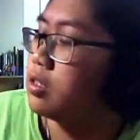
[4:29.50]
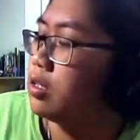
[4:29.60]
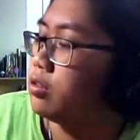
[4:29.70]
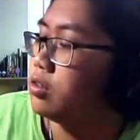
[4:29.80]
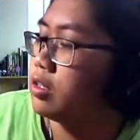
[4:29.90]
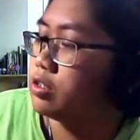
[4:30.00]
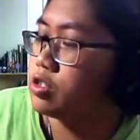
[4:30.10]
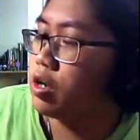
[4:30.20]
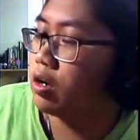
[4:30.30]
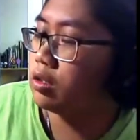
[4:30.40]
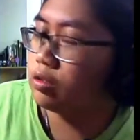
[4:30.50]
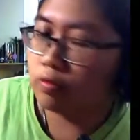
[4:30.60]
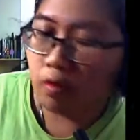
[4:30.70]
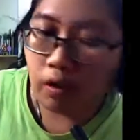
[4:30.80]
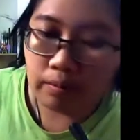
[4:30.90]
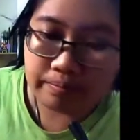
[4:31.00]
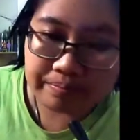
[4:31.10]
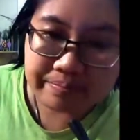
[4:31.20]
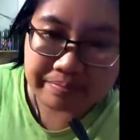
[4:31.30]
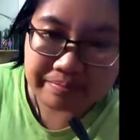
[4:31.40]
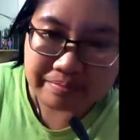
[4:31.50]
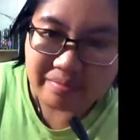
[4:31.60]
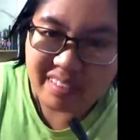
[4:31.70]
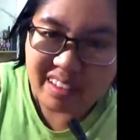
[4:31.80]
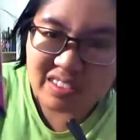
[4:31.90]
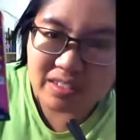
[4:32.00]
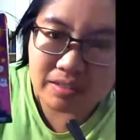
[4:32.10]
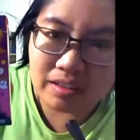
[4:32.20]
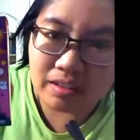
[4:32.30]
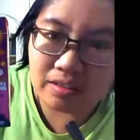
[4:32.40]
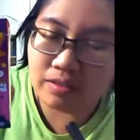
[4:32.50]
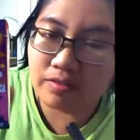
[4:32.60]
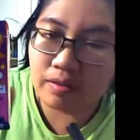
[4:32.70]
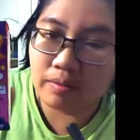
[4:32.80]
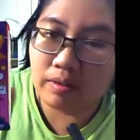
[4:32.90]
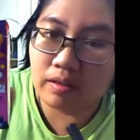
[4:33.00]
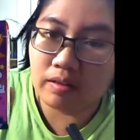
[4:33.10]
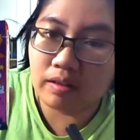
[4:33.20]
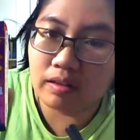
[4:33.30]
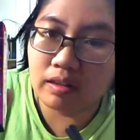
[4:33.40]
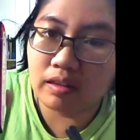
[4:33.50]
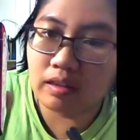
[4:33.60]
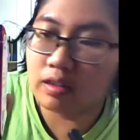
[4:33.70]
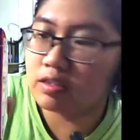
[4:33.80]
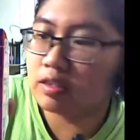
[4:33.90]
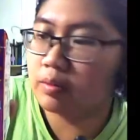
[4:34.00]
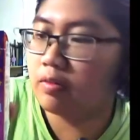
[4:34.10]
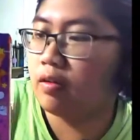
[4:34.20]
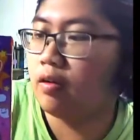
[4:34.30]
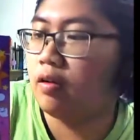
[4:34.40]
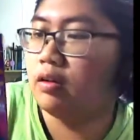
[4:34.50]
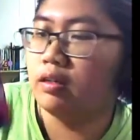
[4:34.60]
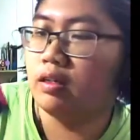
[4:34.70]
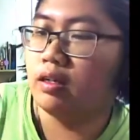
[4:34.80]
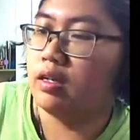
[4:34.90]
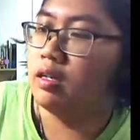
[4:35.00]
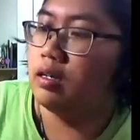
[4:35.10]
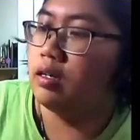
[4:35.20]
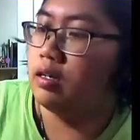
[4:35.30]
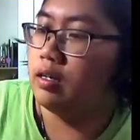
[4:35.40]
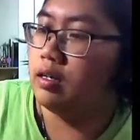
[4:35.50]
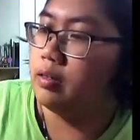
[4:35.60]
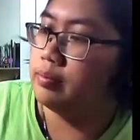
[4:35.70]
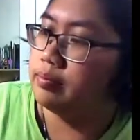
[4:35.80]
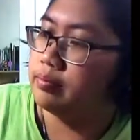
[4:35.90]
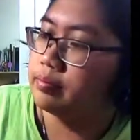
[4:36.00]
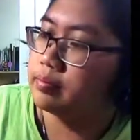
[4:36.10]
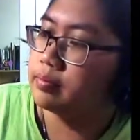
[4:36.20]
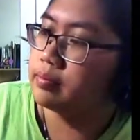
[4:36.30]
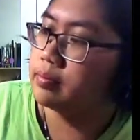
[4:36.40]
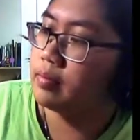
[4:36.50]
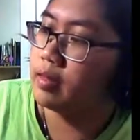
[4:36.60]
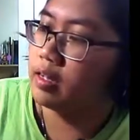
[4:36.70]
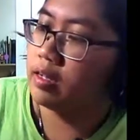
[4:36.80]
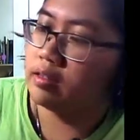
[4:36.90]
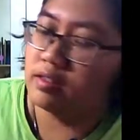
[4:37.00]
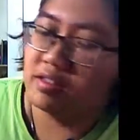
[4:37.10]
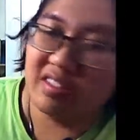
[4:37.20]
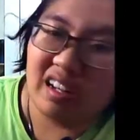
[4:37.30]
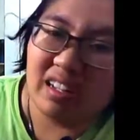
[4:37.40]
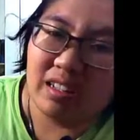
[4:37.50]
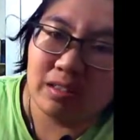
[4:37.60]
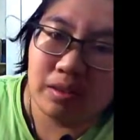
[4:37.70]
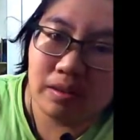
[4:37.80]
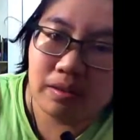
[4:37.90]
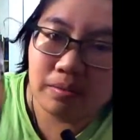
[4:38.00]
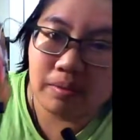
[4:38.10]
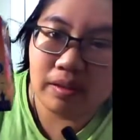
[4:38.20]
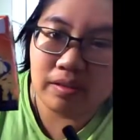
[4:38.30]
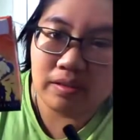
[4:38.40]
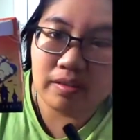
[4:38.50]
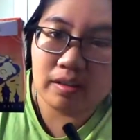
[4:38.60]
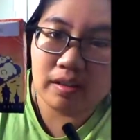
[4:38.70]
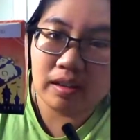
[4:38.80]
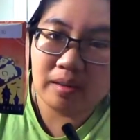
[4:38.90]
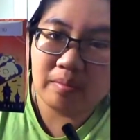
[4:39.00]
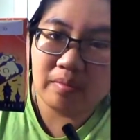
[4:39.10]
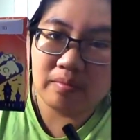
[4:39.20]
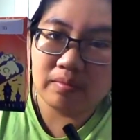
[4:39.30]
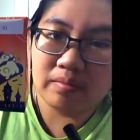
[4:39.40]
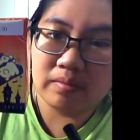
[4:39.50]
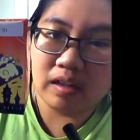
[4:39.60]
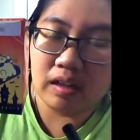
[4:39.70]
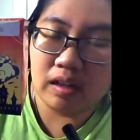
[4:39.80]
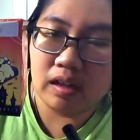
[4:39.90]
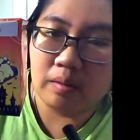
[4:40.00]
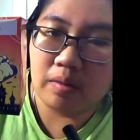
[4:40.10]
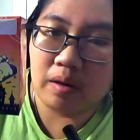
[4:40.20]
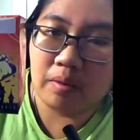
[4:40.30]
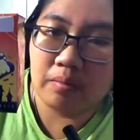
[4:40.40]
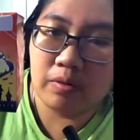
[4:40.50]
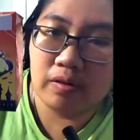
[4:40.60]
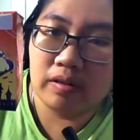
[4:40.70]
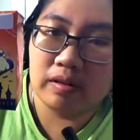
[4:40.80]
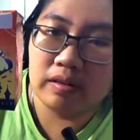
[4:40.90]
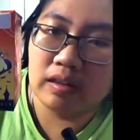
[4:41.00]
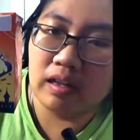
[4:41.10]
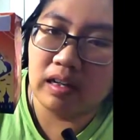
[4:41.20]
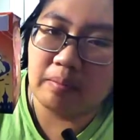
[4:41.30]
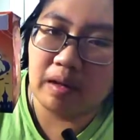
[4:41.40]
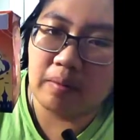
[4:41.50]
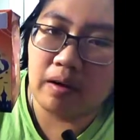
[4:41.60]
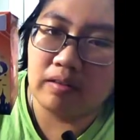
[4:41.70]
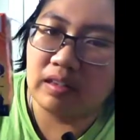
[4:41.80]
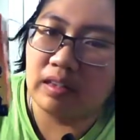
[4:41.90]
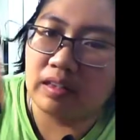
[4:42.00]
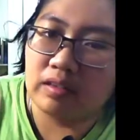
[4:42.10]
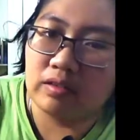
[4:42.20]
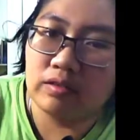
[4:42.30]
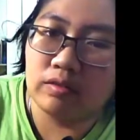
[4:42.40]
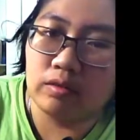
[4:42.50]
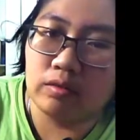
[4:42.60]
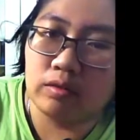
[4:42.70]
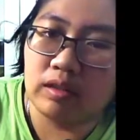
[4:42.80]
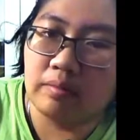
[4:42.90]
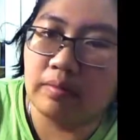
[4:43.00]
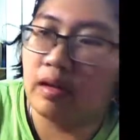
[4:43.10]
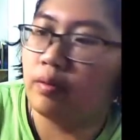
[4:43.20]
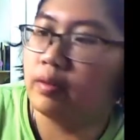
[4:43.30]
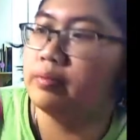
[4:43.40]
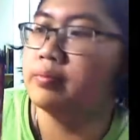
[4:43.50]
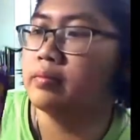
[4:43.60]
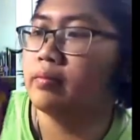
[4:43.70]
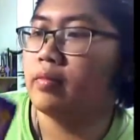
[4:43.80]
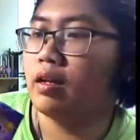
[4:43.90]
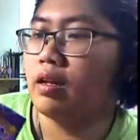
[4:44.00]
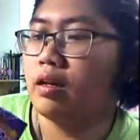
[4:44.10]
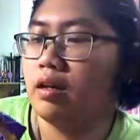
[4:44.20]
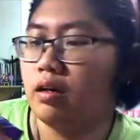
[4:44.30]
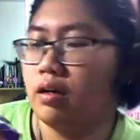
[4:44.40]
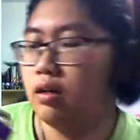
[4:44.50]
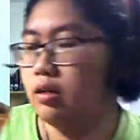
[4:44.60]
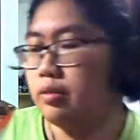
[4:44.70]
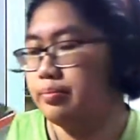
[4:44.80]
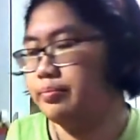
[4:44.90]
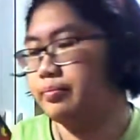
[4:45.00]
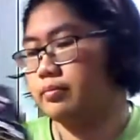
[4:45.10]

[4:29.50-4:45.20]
it looks like a chocolate bowl. there's the front with Hello Kitty and Cinnamoroll. Um, the side with uh, Pom Pom Purin, uh, My Melody, and I don't know the name of that one. Um,